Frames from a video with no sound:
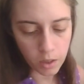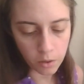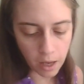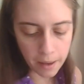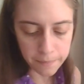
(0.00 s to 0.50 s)

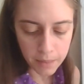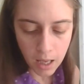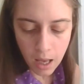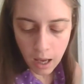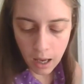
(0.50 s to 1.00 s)
Okay?
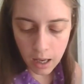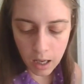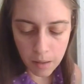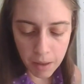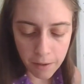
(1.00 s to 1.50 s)

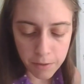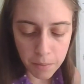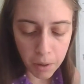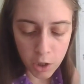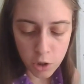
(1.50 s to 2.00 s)
If the
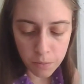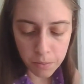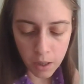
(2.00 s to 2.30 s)
partial